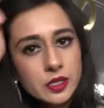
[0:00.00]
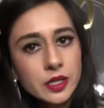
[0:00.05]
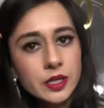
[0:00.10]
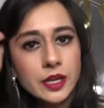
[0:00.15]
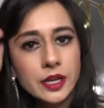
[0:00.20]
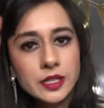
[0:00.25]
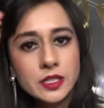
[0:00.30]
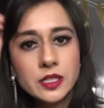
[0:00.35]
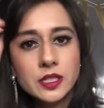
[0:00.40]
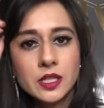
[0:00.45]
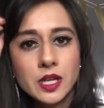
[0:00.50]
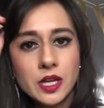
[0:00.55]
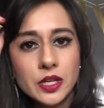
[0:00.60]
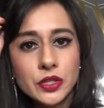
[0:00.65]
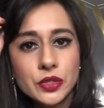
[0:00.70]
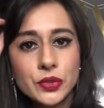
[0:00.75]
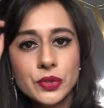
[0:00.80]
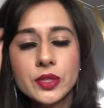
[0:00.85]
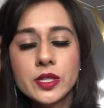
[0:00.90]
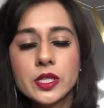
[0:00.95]
And I did not
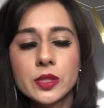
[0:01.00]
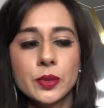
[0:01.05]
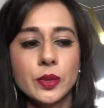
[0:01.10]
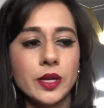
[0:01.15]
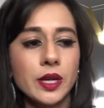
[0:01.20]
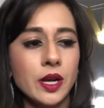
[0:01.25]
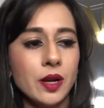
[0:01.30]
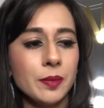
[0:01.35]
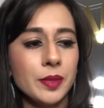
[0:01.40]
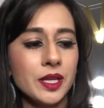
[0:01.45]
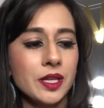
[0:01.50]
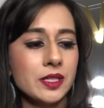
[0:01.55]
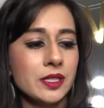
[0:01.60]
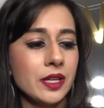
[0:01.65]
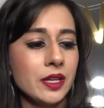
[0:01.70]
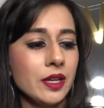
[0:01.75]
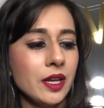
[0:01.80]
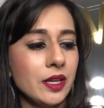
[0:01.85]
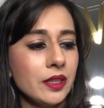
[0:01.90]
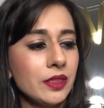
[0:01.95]
nude this one out because
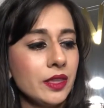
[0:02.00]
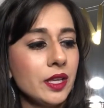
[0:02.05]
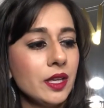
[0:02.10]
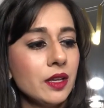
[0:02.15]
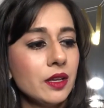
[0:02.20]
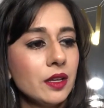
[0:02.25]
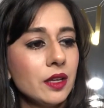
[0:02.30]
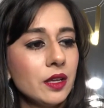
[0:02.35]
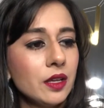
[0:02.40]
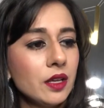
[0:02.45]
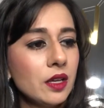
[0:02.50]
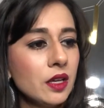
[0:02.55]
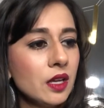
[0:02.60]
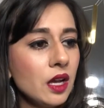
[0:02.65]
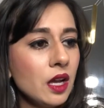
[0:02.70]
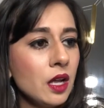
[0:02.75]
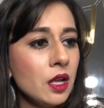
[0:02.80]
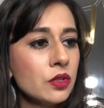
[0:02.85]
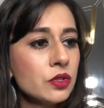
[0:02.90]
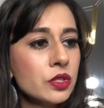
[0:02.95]
I think
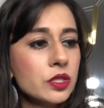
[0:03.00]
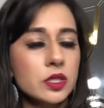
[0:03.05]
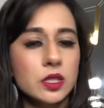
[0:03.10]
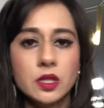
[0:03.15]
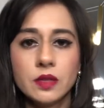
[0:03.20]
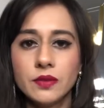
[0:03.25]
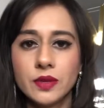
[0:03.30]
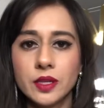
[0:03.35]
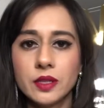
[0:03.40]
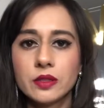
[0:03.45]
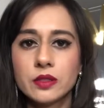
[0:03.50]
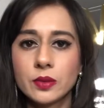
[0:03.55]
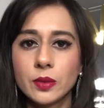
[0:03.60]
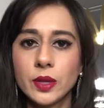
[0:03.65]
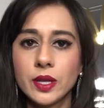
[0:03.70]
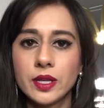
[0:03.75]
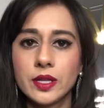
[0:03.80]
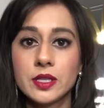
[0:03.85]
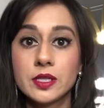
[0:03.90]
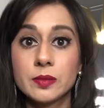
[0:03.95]
I'll just leave it the
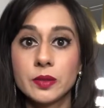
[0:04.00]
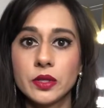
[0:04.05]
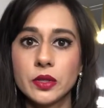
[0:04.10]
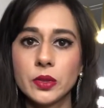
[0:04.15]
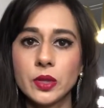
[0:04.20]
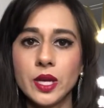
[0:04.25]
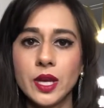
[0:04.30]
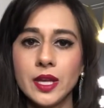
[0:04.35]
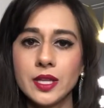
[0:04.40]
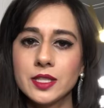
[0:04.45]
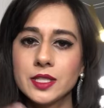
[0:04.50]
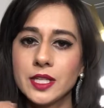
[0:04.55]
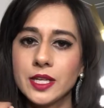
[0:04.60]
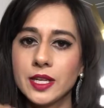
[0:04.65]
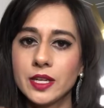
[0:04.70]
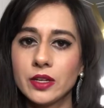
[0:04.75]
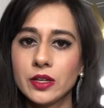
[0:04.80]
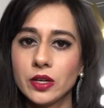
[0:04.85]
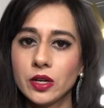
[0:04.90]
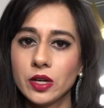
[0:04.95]
way it is. But you can
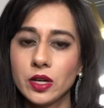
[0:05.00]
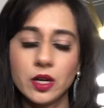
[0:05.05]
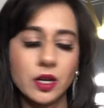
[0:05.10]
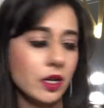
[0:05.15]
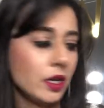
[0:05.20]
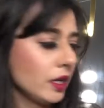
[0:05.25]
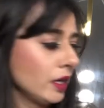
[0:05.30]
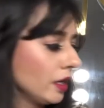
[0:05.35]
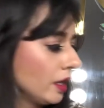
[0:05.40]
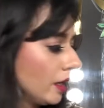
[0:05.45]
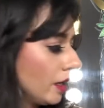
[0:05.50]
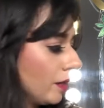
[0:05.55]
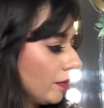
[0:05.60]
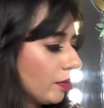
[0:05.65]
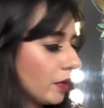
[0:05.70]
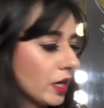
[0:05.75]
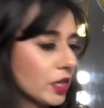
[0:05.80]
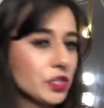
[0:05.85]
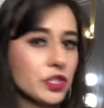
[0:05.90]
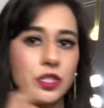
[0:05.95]
take your
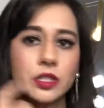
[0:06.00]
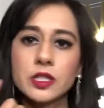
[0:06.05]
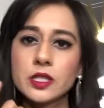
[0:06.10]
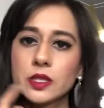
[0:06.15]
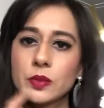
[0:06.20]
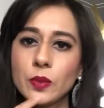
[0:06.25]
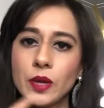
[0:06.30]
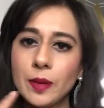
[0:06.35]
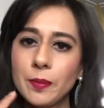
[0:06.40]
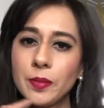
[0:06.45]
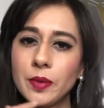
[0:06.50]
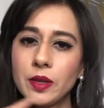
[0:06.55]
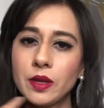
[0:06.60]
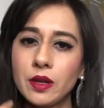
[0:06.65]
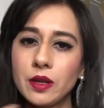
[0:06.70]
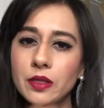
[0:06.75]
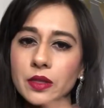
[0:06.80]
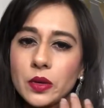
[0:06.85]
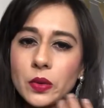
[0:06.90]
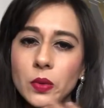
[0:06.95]
brush and swipe
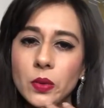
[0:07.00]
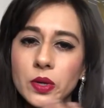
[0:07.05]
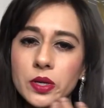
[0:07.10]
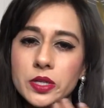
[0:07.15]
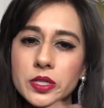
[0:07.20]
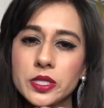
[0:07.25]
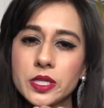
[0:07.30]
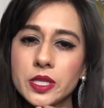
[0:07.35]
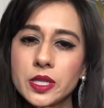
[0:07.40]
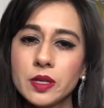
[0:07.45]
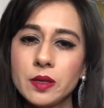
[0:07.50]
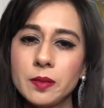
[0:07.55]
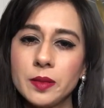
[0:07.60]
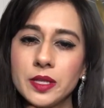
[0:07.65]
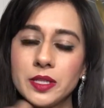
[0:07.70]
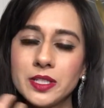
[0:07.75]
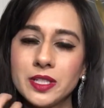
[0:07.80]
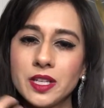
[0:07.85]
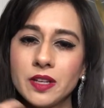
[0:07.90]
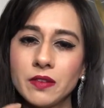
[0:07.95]
on the corners a little
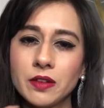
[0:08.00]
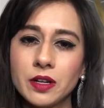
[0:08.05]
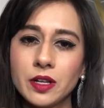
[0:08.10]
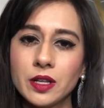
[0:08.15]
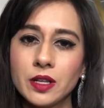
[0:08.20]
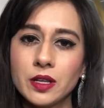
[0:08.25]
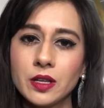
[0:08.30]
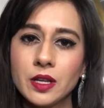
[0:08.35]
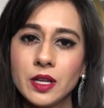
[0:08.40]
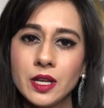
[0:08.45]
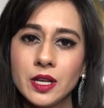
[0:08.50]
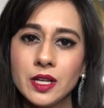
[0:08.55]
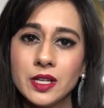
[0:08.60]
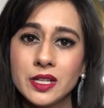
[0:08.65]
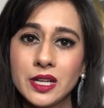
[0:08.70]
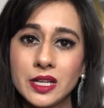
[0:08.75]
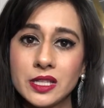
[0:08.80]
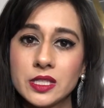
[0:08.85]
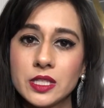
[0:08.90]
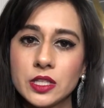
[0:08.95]
bit to give it a
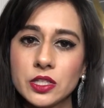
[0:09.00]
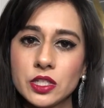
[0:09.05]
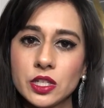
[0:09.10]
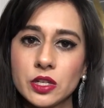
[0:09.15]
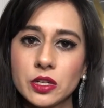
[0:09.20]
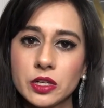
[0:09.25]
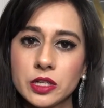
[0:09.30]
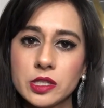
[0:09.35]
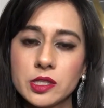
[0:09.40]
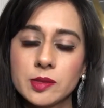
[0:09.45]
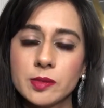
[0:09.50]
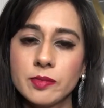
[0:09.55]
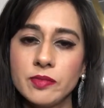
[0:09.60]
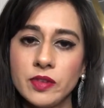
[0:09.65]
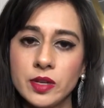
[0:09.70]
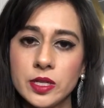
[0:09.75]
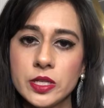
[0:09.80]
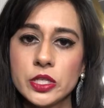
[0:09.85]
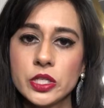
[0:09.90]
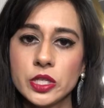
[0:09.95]
not such a crisp
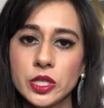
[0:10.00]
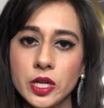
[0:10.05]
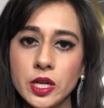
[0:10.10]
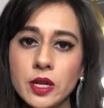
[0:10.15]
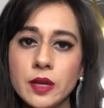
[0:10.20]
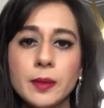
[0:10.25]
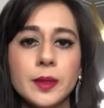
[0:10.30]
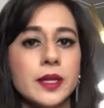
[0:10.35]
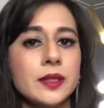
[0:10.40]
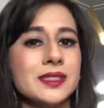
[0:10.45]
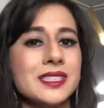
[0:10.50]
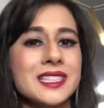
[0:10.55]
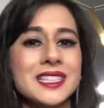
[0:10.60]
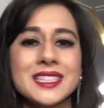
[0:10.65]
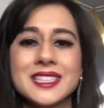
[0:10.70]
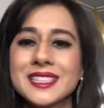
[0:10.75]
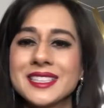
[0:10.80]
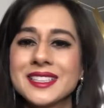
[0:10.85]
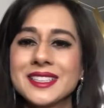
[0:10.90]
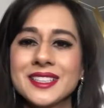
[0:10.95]
finish look. But
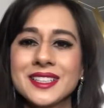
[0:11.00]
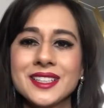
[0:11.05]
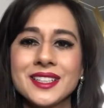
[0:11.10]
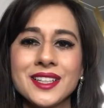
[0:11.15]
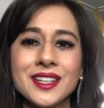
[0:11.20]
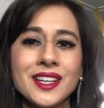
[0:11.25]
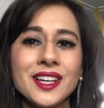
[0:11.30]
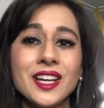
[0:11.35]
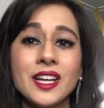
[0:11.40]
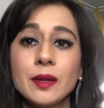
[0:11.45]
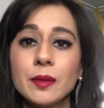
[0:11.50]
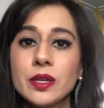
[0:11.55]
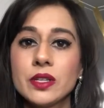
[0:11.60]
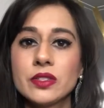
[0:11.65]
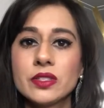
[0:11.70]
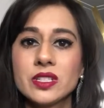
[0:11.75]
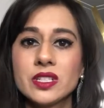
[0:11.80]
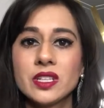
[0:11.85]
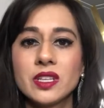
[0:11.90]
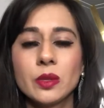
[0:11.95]
it
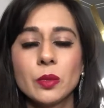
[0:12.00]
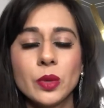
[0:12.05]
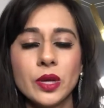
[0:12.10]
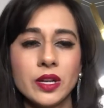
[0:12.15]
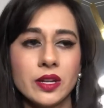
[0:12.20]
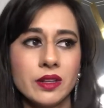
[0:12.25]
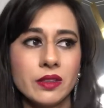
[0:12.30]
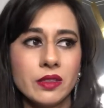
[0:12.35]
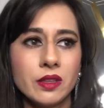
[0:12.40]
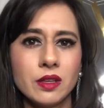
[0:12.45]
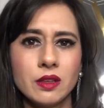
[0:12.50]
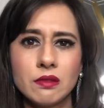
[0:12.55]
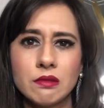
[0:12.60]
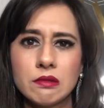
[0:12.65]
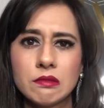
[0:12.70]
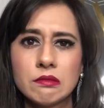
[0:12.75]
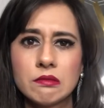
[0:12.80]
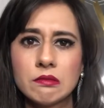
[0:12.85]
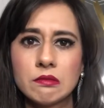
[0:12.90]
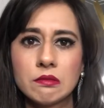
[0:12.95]
makes your teeth white, I think.
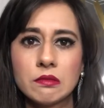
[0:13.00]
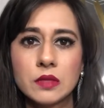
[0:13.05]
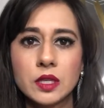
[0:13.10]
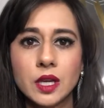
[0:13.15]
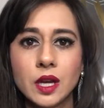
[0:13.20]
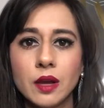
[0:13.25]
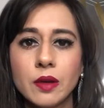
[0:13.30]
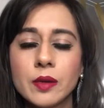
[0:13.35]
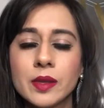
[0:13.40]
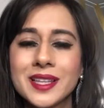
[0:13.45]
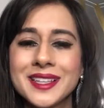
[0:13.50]
Yeah.